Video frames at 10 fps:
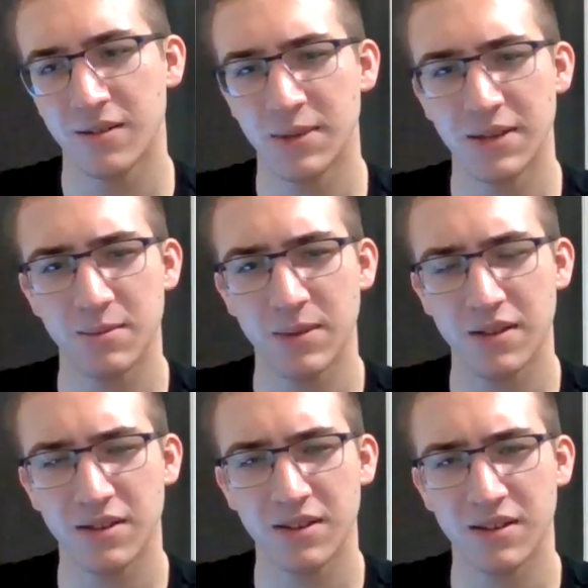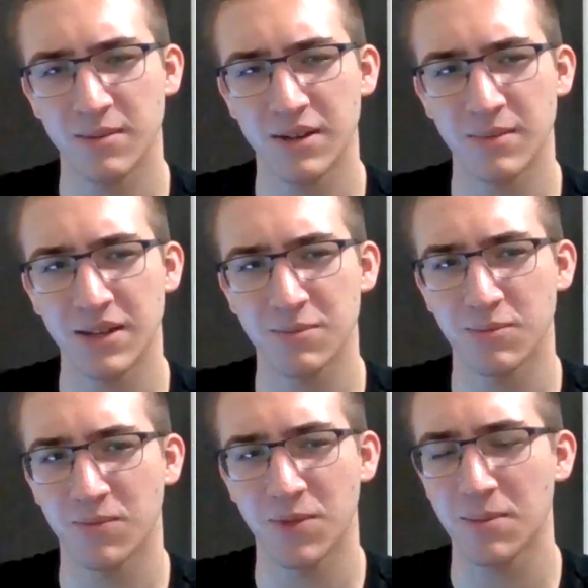make a
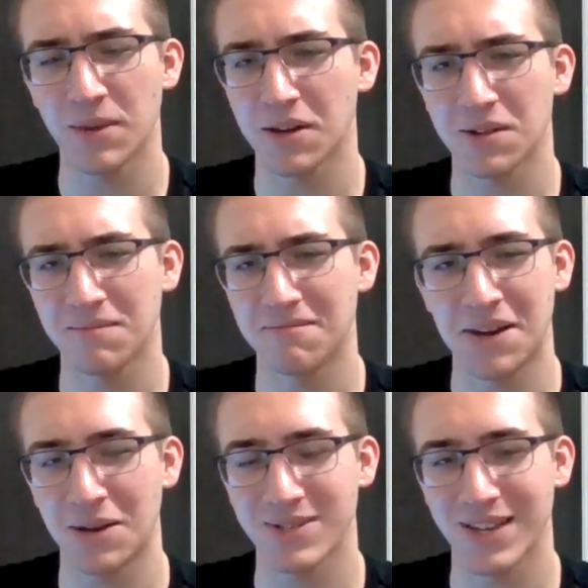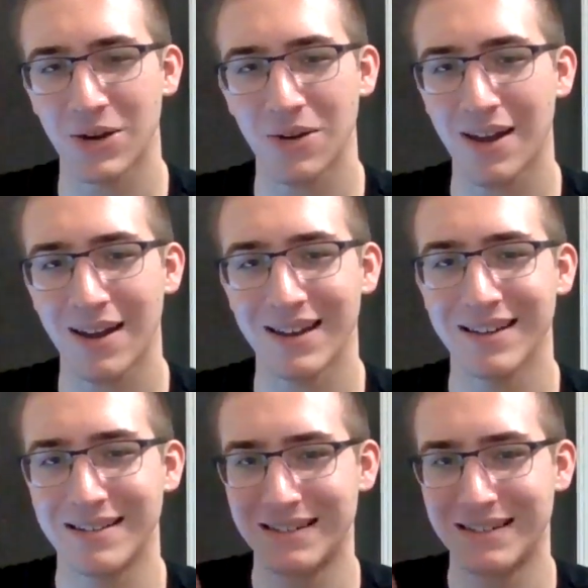thumbnail, and I was like, okay,